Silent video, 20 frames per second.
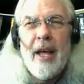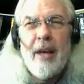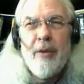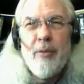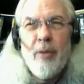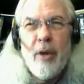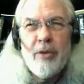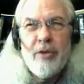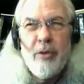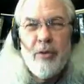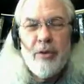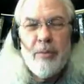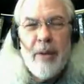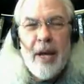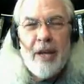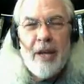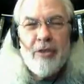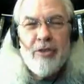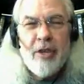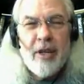And while she was
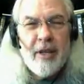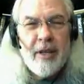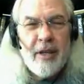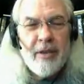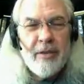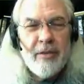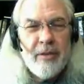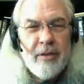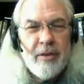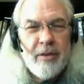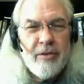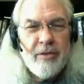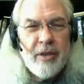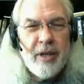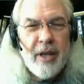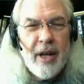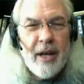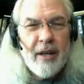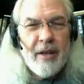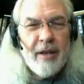imagining this, she
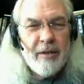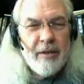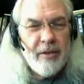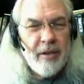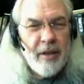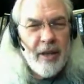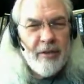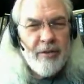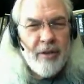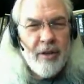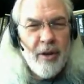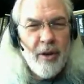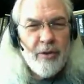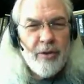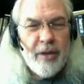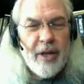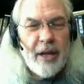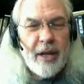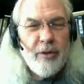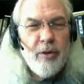got, as the legend goes,
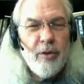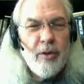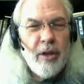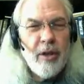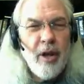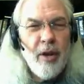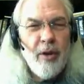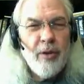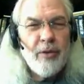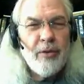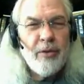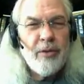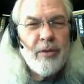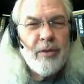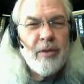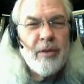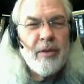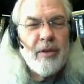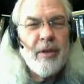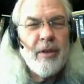she got too
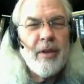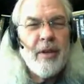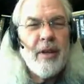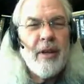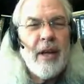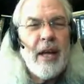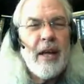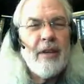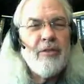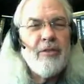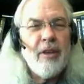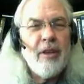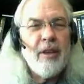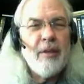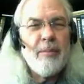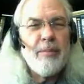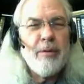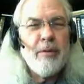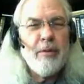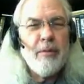close to the edge
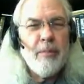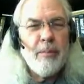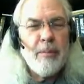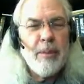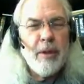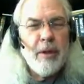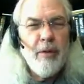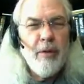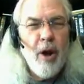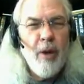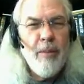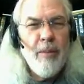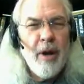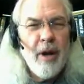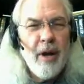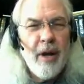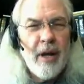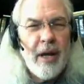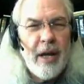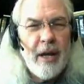of the
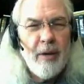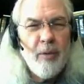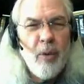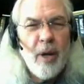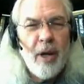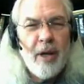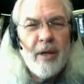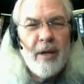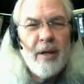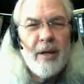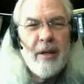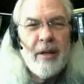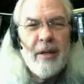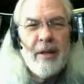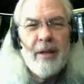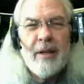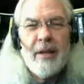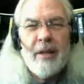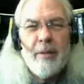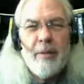pleroma, and when
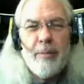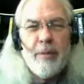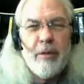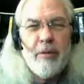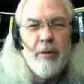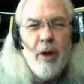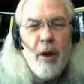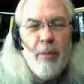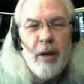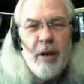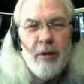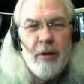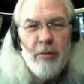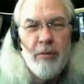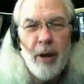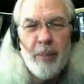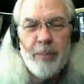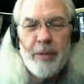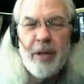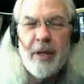the pleroma
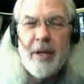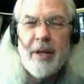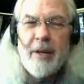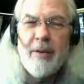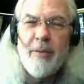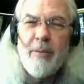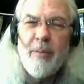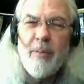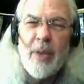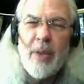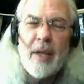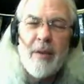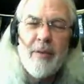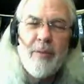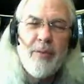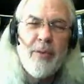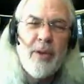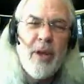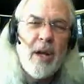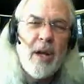erupted and
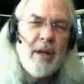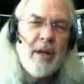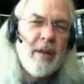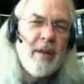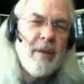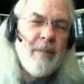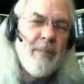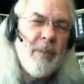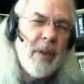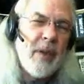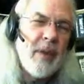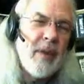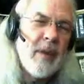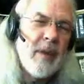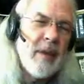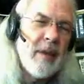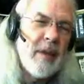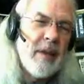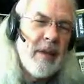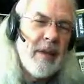flung
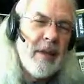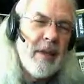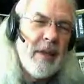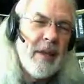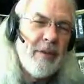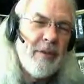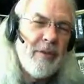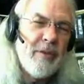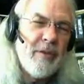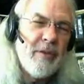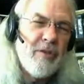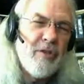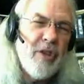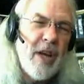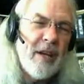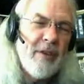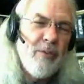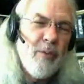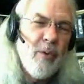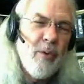this
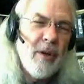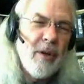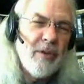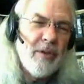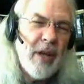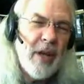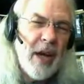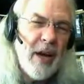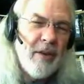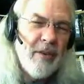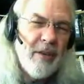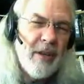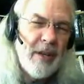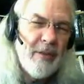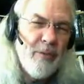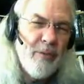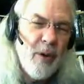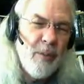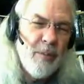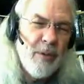chain of worlds out
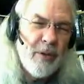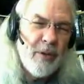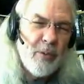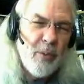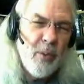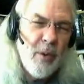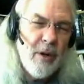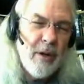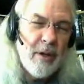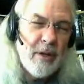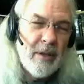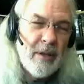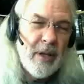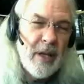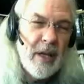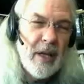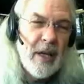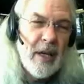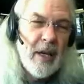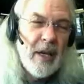and formed this world,
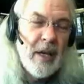